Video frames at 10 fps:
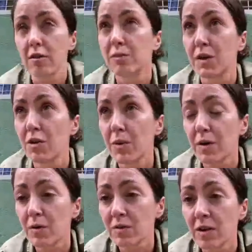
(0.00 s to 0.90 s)
across
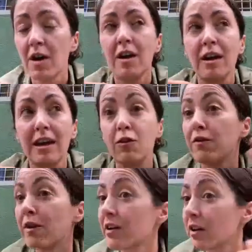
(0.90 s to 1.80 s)
bonobos. If you're
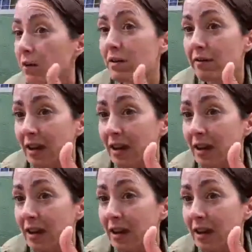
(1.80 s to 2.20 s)
very closely